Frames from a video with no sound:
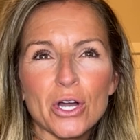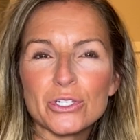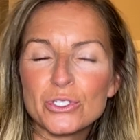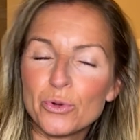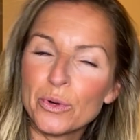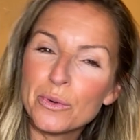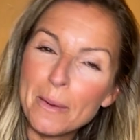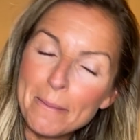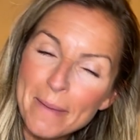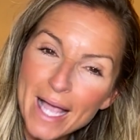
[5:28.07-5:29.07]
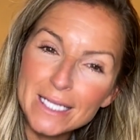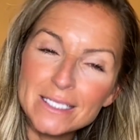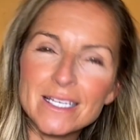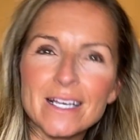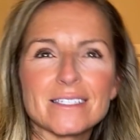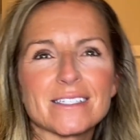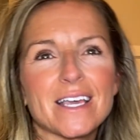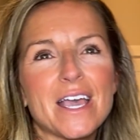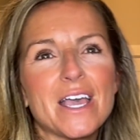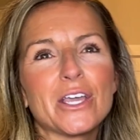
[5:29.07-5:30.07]
Her story reminds us
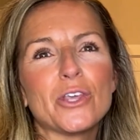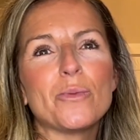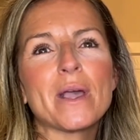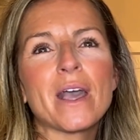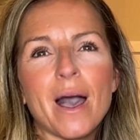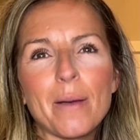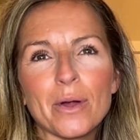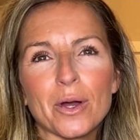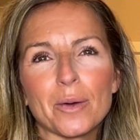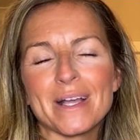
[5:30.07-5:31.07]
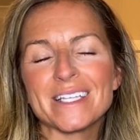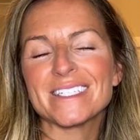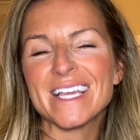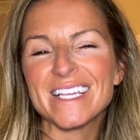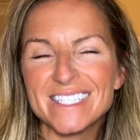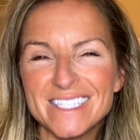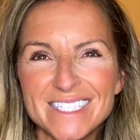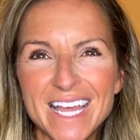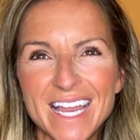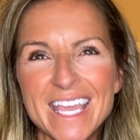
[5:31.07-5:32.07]
you become her by staying
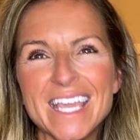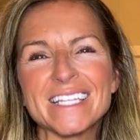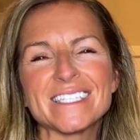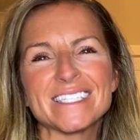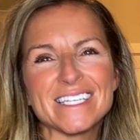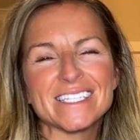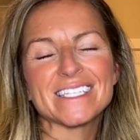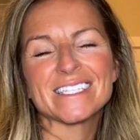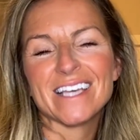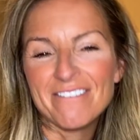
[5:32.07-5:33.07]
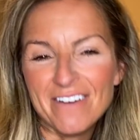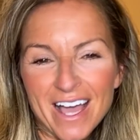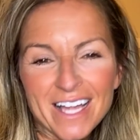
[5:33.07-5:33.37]
steady in seasons of